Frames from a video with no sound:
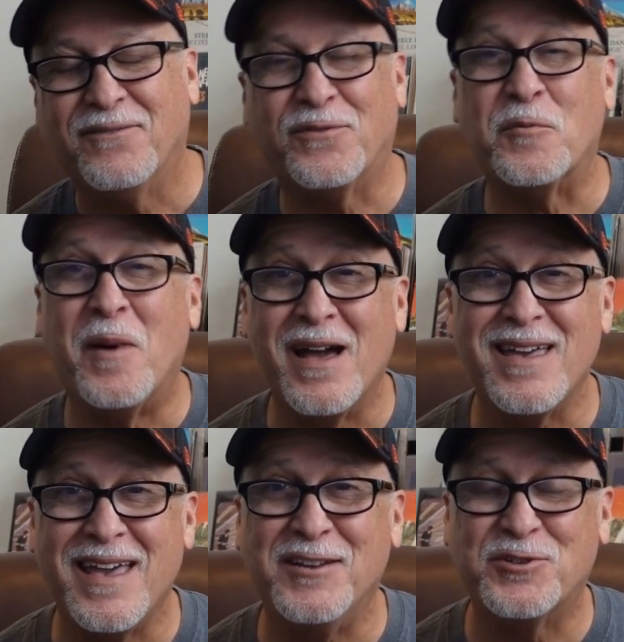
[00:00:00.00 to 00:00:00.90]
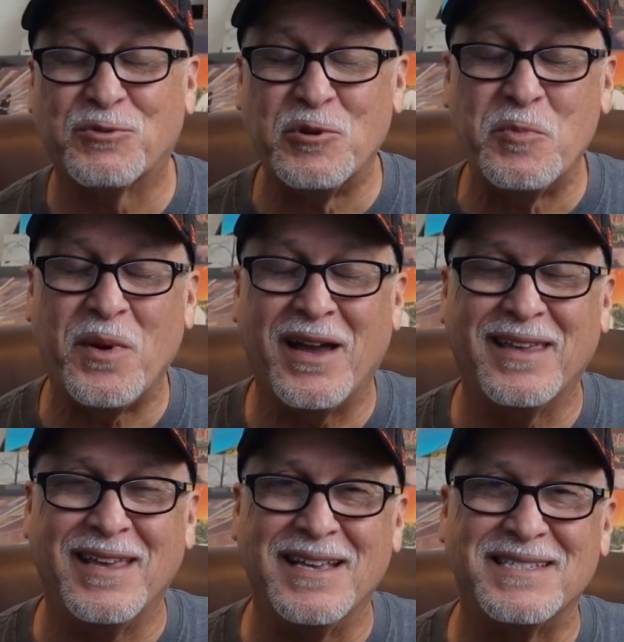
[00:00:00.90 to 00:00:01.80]
for my age group, I
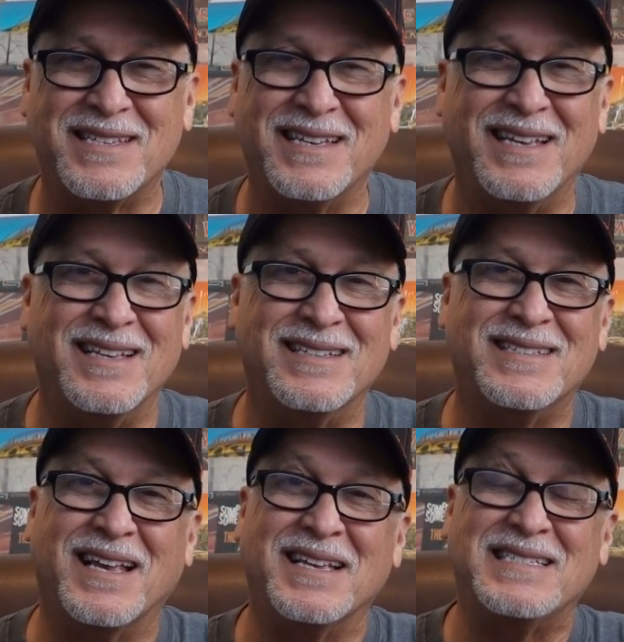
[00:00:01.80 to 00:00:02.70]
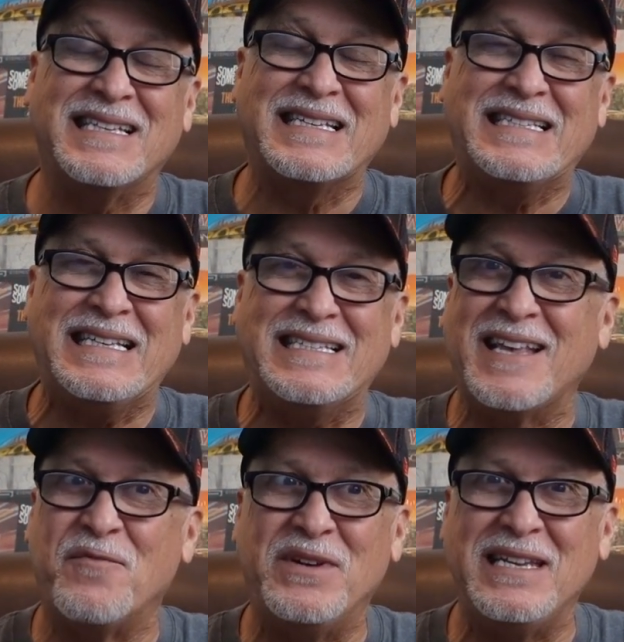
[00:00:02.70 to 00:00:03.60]
guess, is uh, sixties,
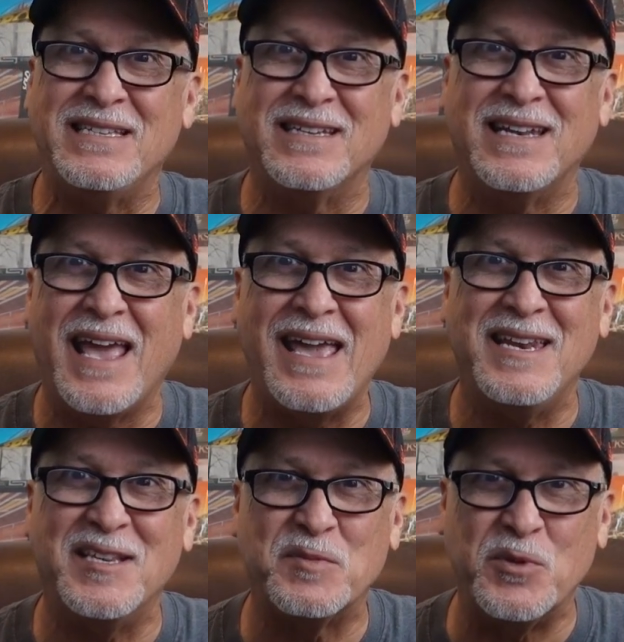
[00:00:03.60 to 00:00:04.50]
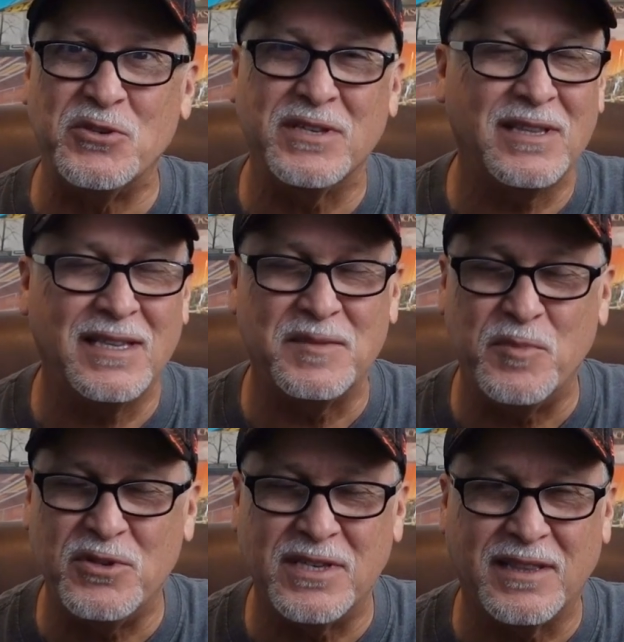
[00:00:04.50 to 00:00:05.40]
seventies, and eighties music. The
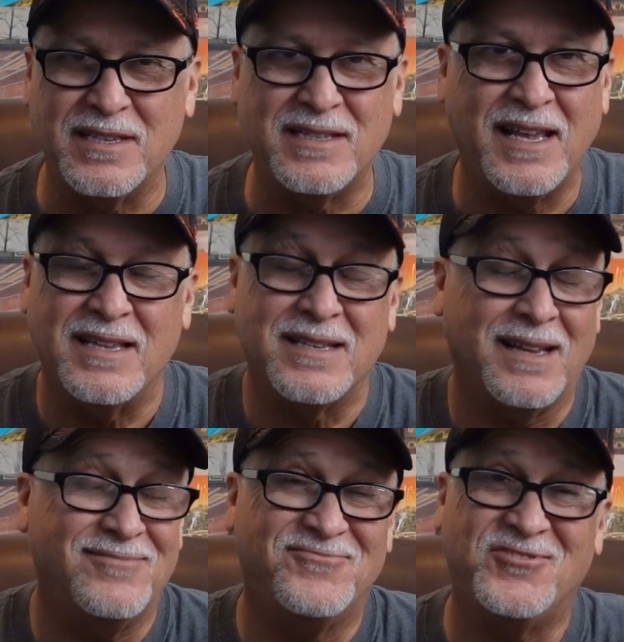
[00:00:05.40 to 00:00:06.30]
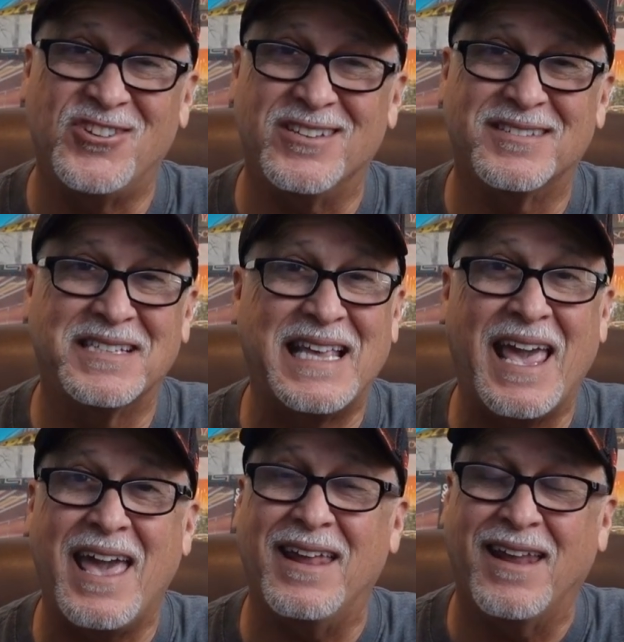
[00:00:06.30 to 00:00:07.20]
music these days I just
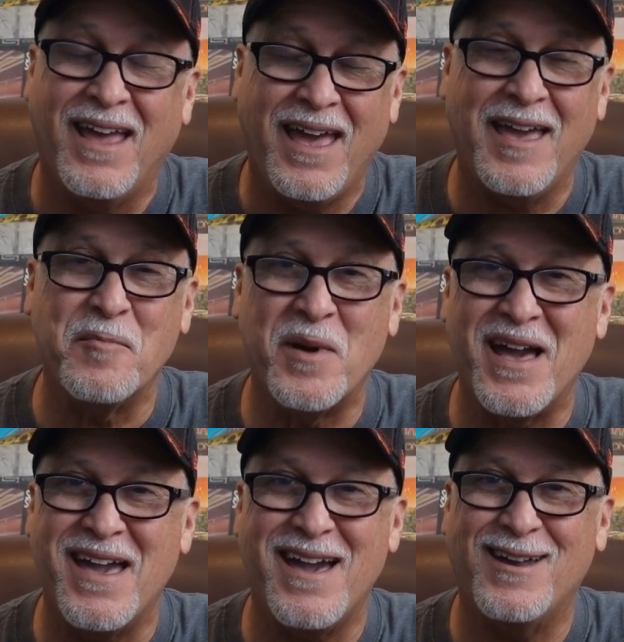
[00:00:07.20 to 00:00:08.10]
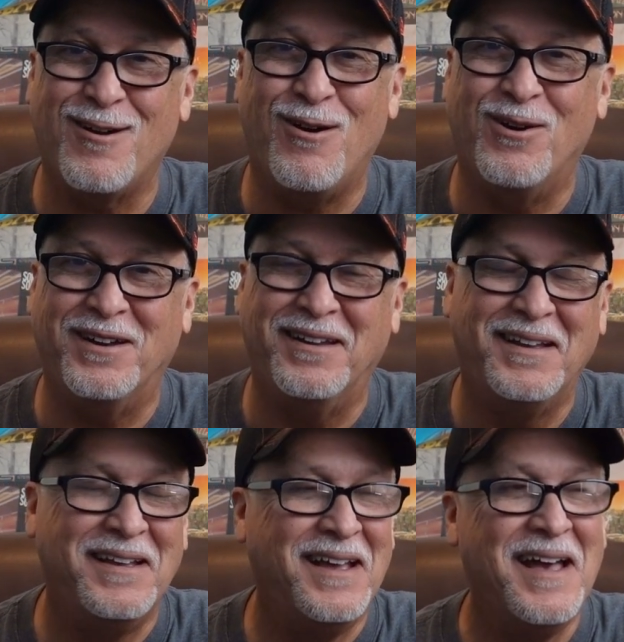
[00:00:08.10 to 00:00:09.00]
can't hang my hat on.
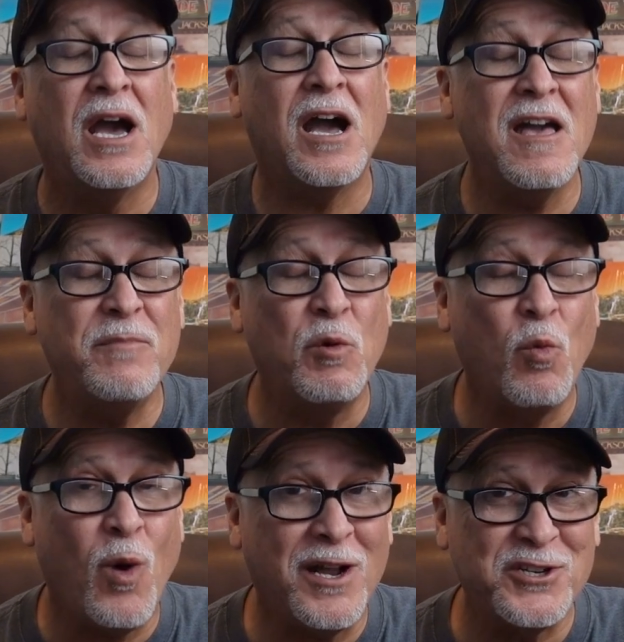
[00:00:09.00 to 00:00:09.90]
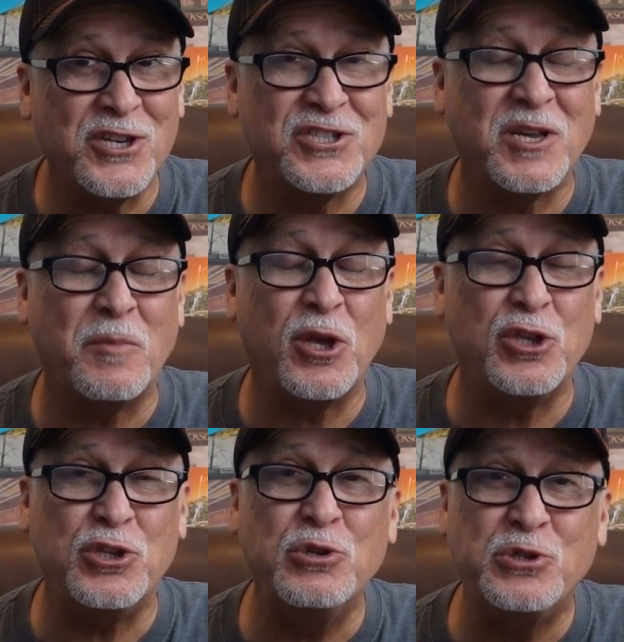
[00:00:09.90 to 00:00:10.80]
I have been watching some
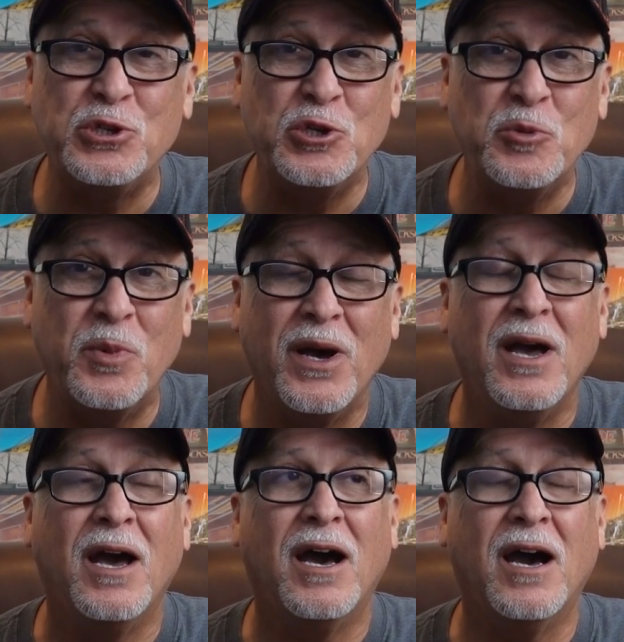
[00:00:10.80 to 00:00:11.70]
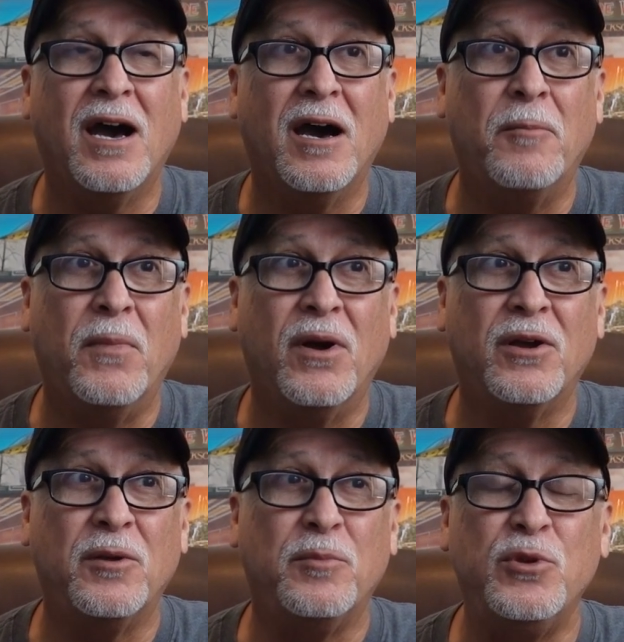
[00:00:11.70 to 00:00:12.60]
YouTube um,
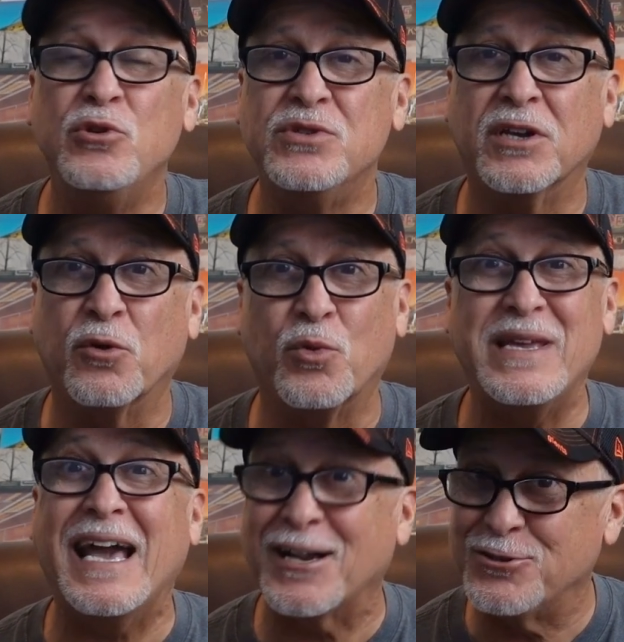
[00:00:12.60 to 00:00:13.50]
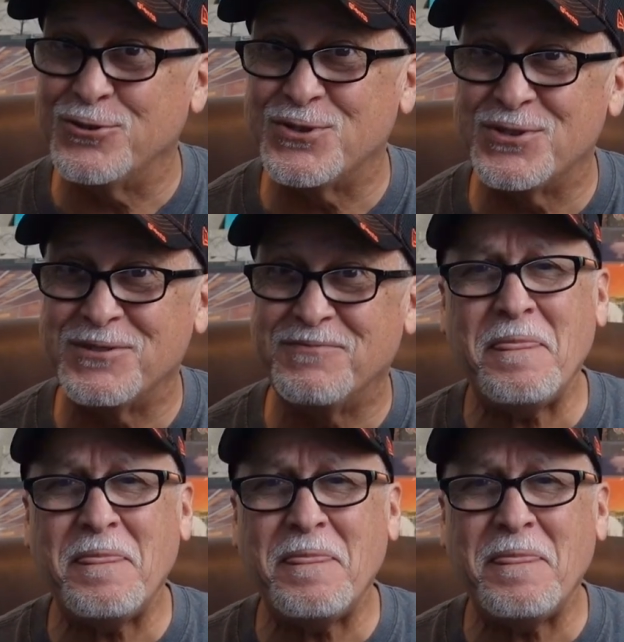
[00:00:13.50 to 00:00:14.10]
music reactors,